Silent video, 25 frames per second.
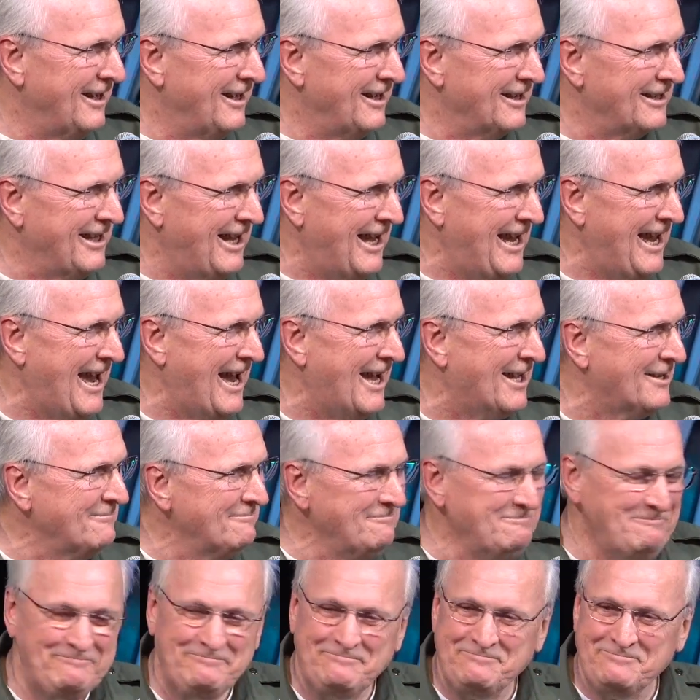can
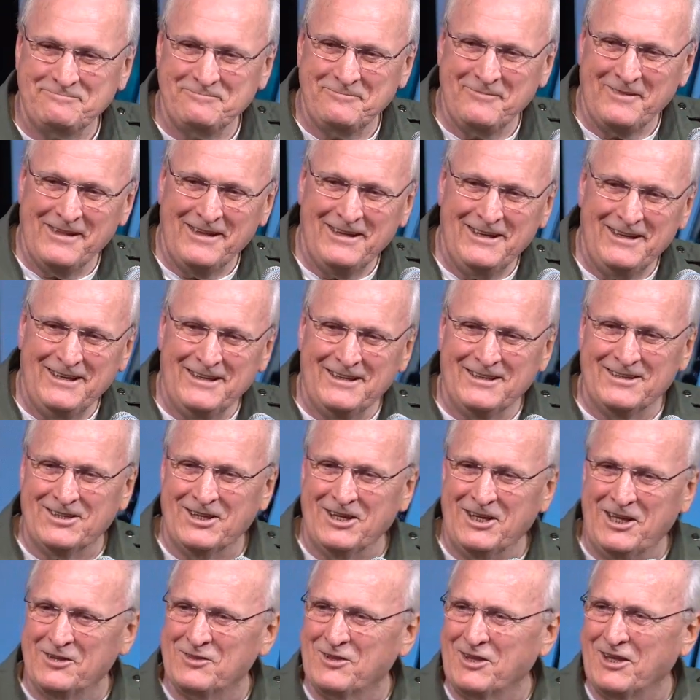to
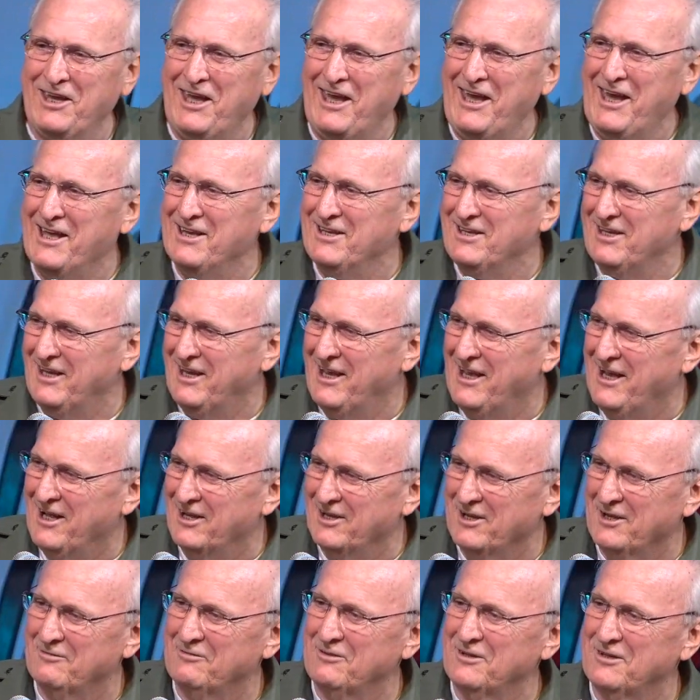get the candy out
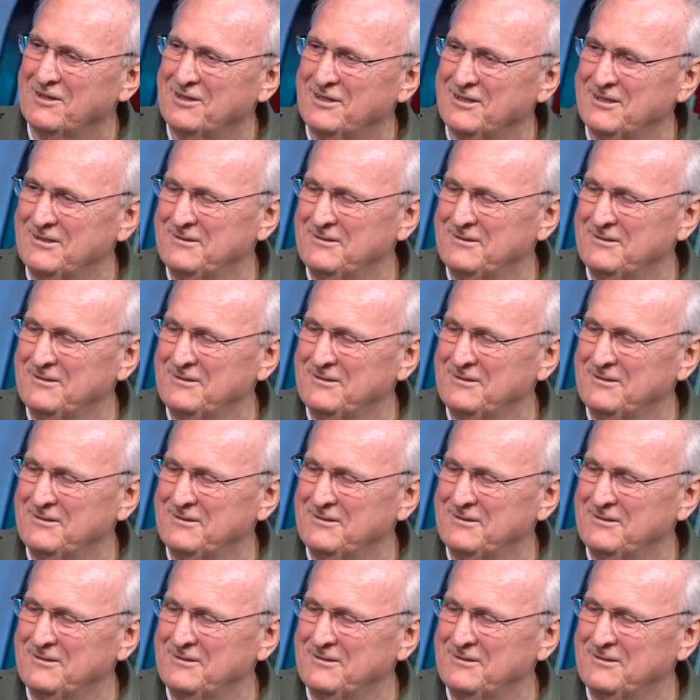of it.